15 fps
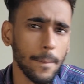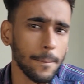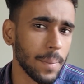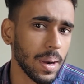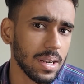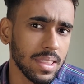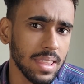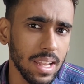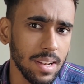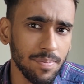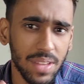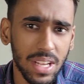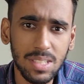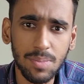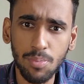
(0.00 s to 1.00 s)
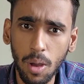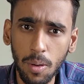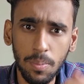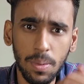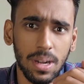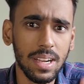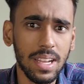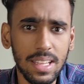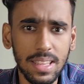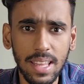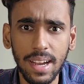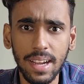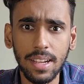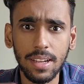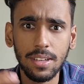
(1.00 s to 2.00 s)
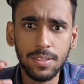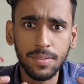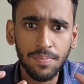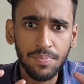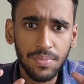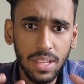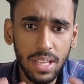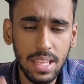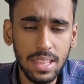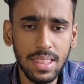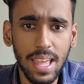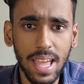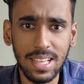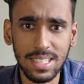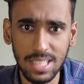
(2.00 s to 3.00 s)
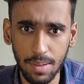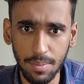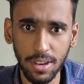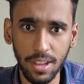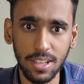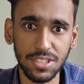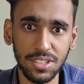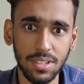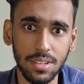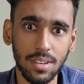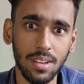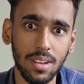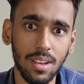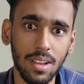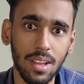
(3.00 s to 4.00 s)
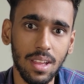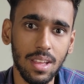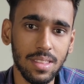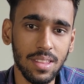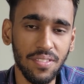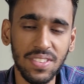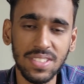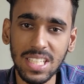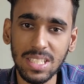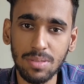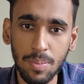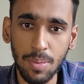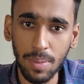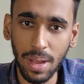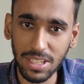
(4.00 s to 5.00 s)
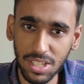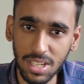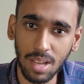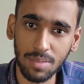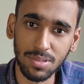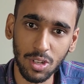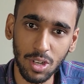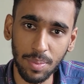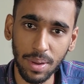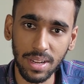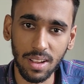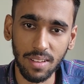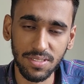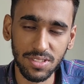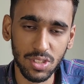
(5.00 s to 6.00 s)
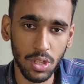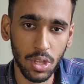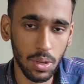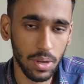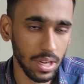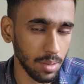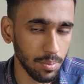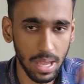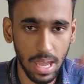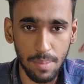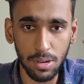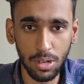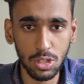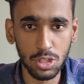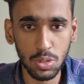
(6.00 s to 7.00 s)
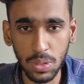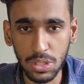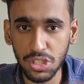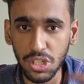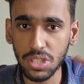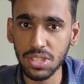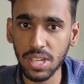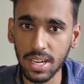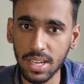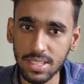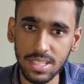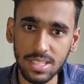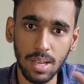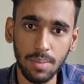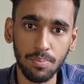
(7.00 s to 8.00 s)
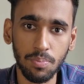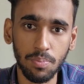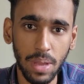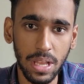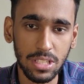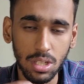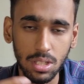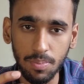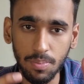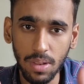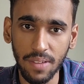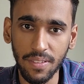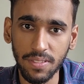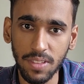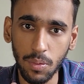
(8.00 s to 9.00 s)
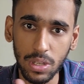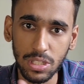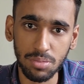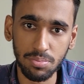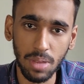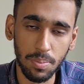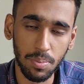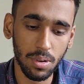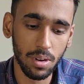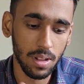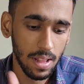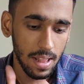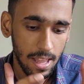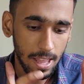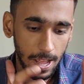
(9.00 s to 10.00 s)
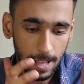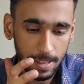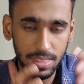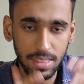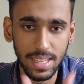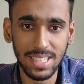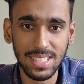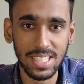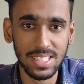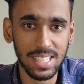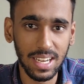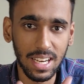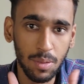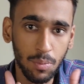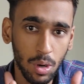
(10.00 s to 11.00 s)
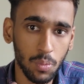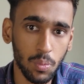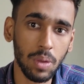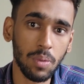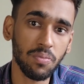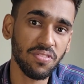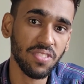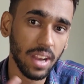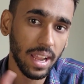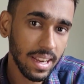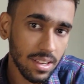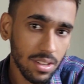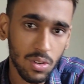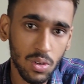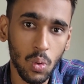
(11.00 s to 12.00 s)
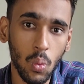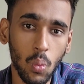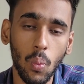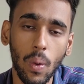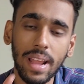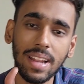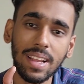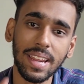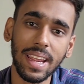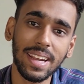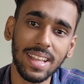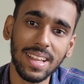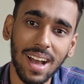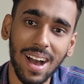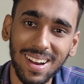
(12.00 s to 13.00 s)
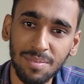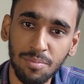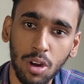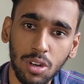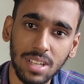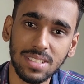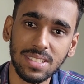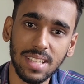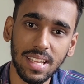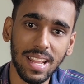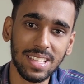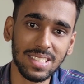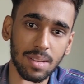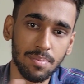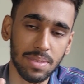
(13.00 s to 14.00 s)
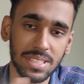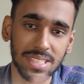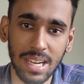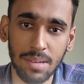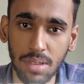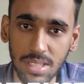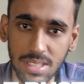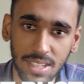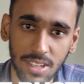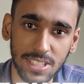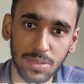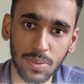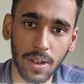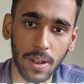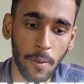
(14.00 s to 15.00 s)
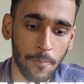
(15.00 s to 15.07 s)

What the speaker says: But then there's a probability that in the examination, the physics paper actually comes out a bit tough. So you need to be able to switch your strategies up based on the level of the question paper. And that's exactly what we tried to do while creating our mock test series in BITSAT Buster as well.